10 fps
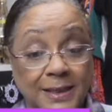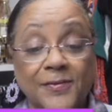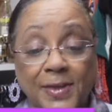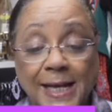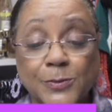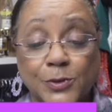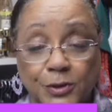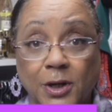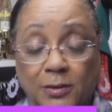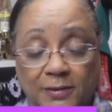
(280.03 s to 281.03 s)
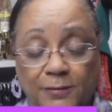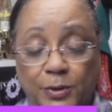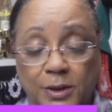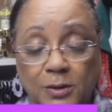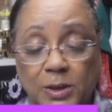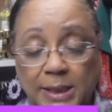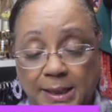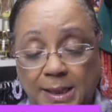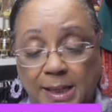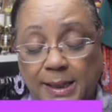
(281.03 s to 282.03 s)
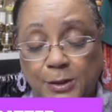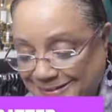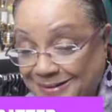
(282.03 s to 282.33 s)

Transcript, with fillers: If that's what you're going for, you are going to get a